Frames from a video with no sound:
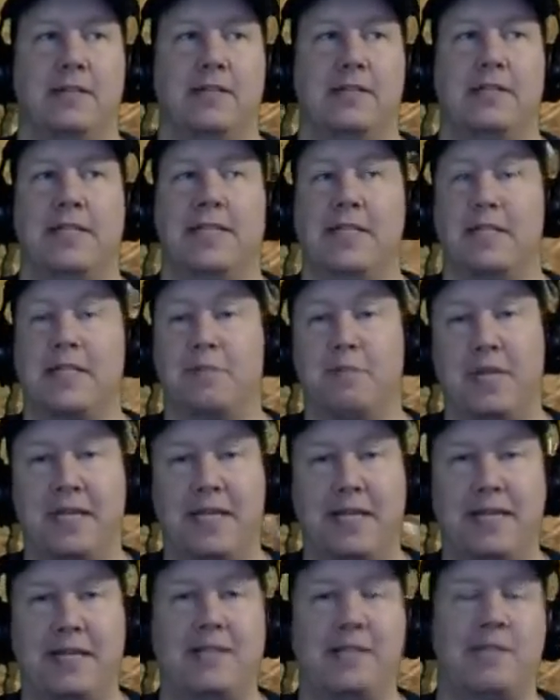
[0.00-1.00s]

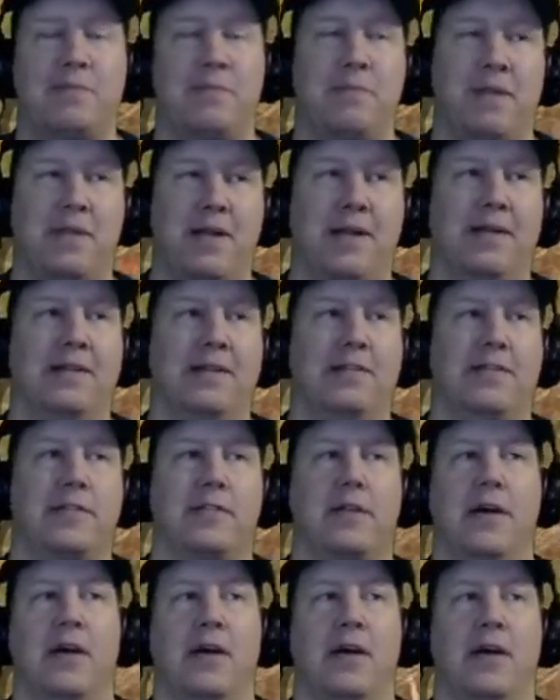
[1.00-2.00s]
displeased players
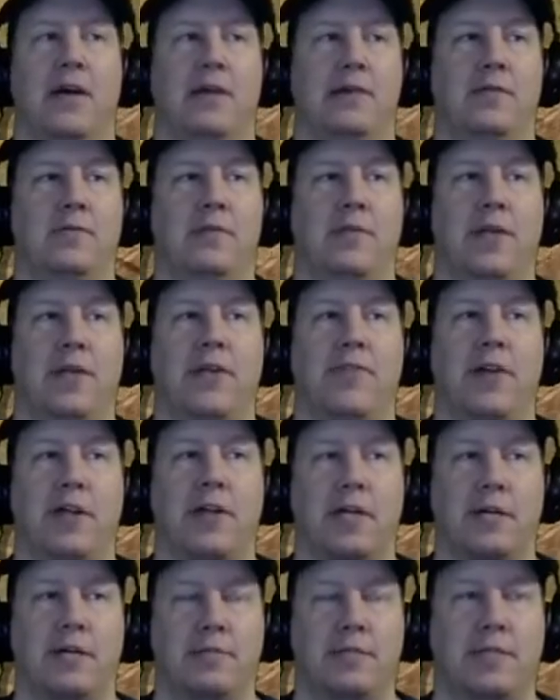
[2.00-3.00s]
uh, whenever it
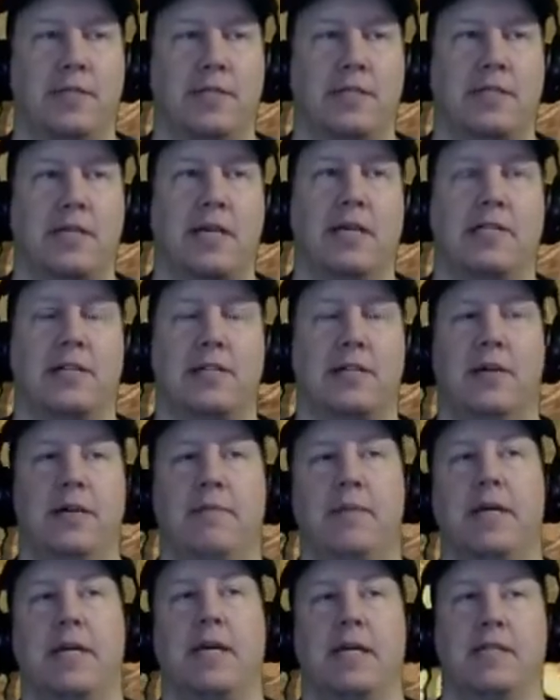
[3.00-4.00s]
comes to this kind of
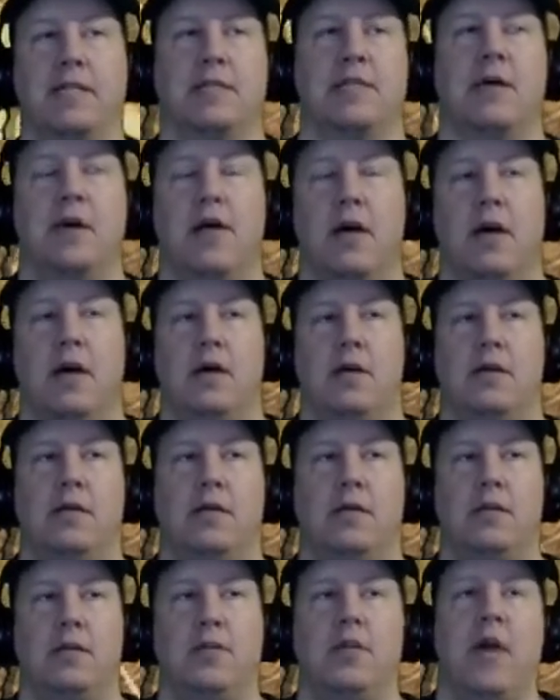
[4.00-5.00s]
stuff because
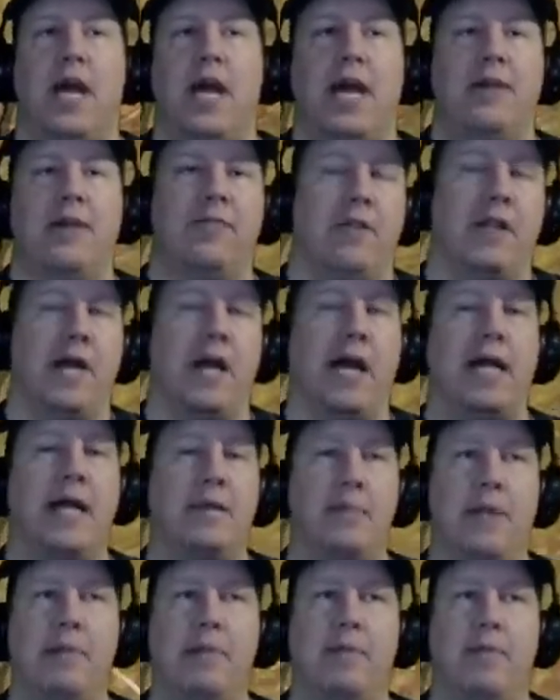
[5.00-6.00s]
you have a lot
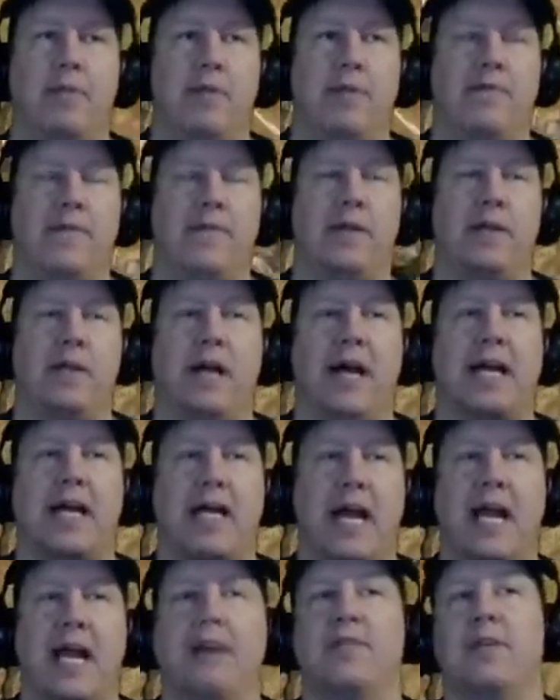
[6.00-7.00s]
of people that feel
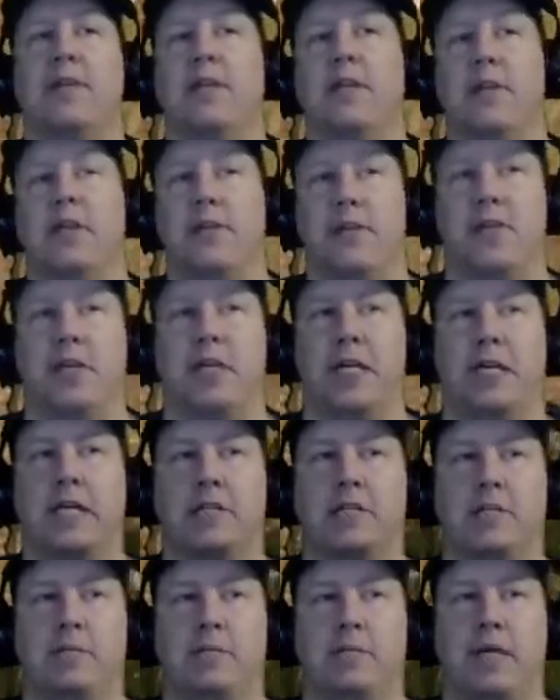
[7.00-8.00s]
like every little thing
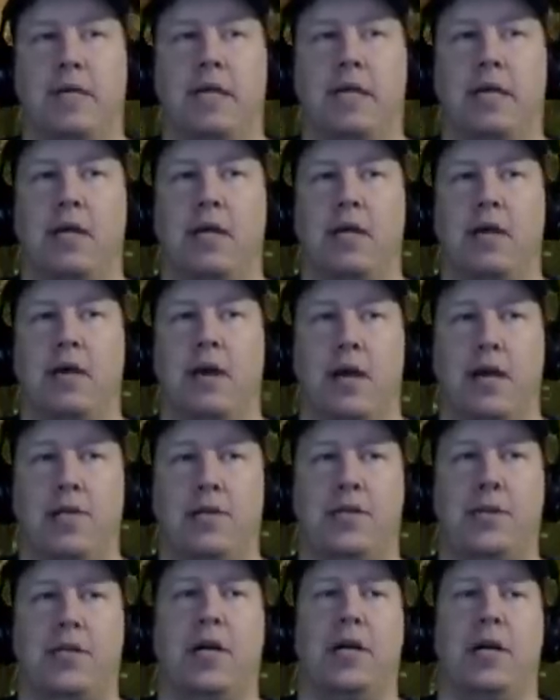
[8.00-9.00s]
should be uh,
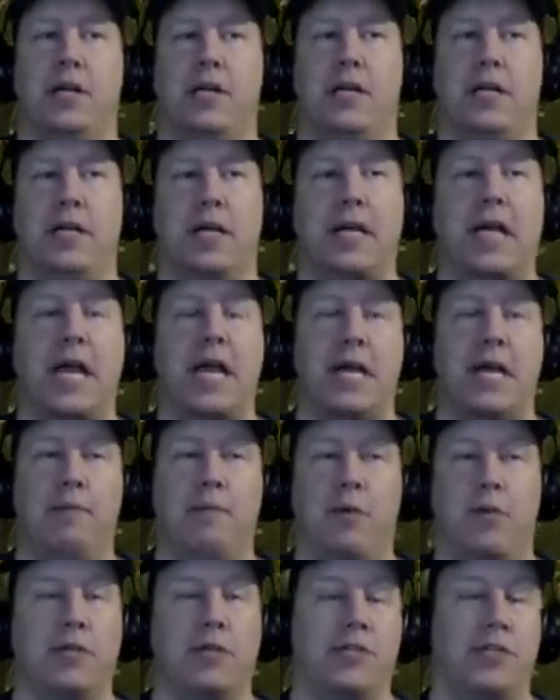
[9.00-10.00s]
done in a game
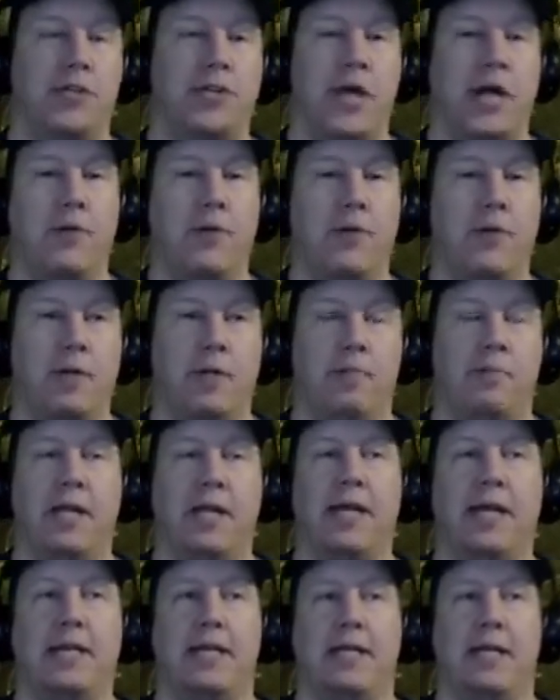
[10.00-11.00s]
or else you're not really
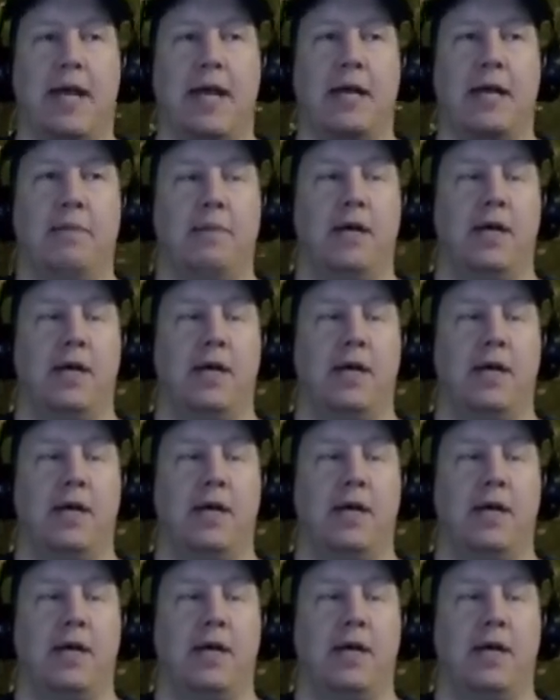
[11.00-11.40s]
playing the game